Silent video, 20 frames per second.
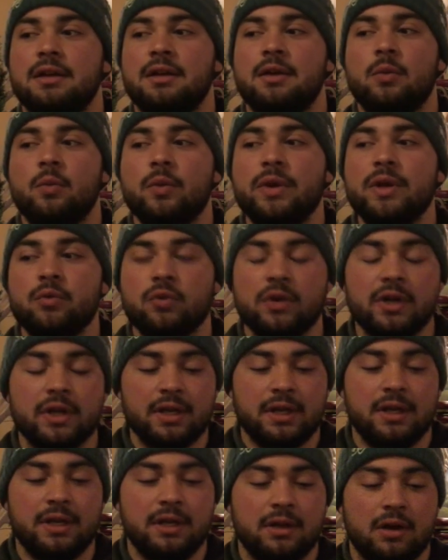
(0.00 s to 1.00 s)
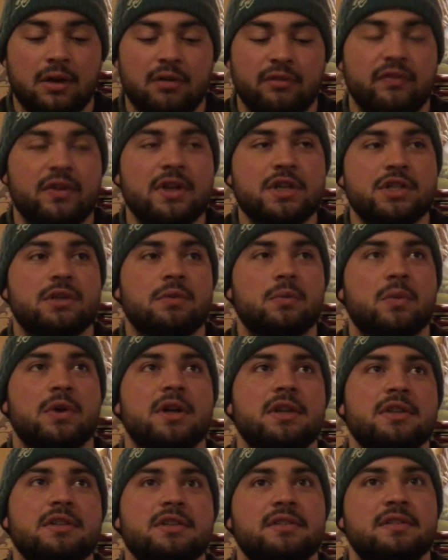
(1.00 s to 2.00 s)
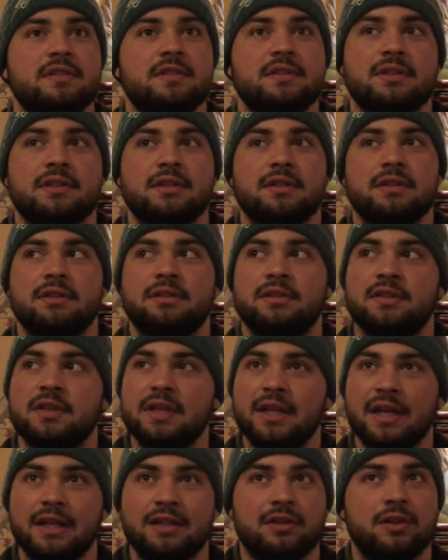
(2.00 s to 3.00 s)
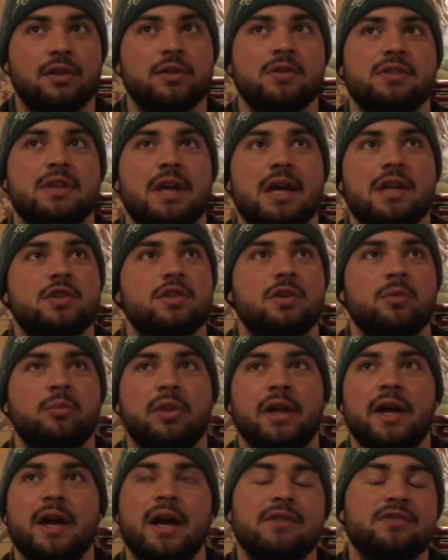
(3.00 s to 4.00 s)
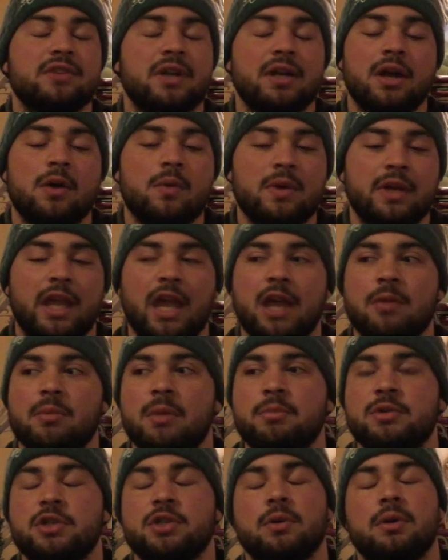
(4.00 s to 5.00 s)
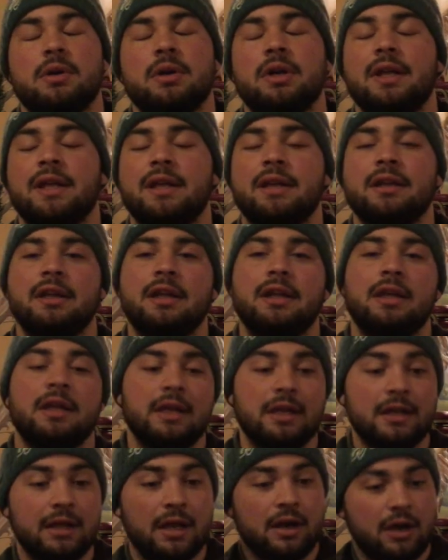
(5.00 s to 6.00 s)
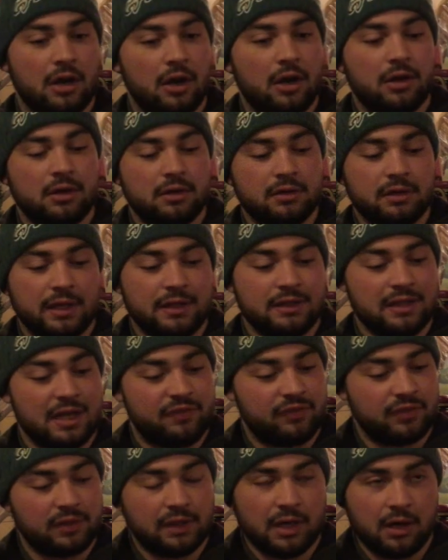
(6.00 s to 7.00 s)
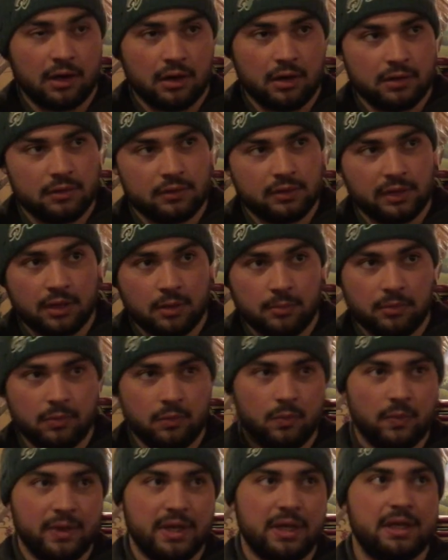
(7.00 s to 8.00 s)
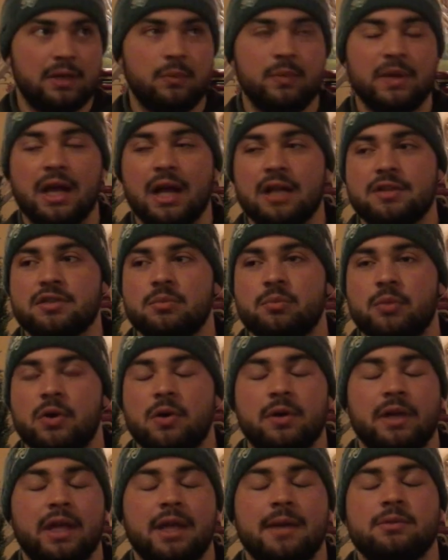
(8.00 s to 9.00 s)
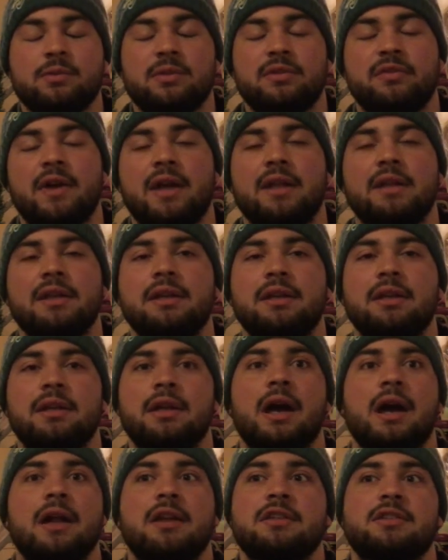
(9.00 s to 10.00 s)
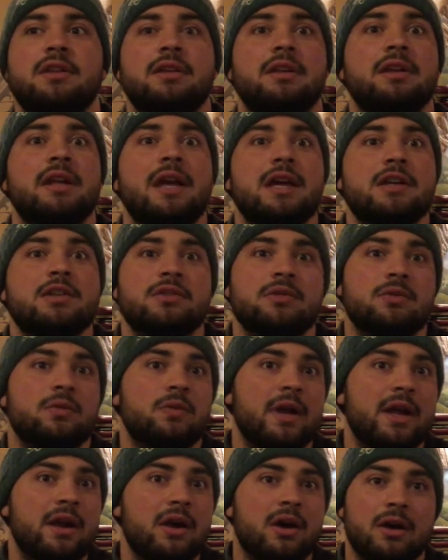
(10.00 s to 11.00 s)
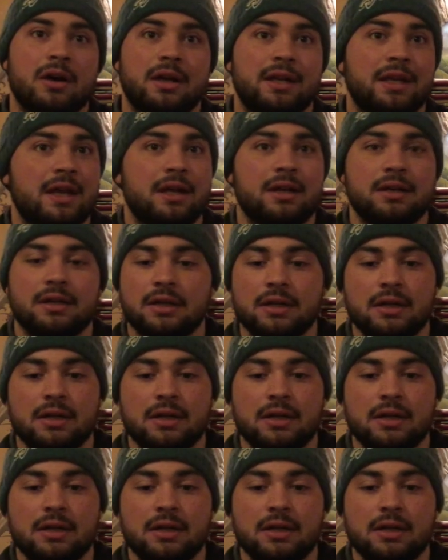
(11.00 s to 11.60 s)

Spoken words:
we really, our vision was to get to those national playoffs. I know we came up short, and it hurt. It definitely hurt, you know, but we got some bowl games. We finally got us on the national radar again.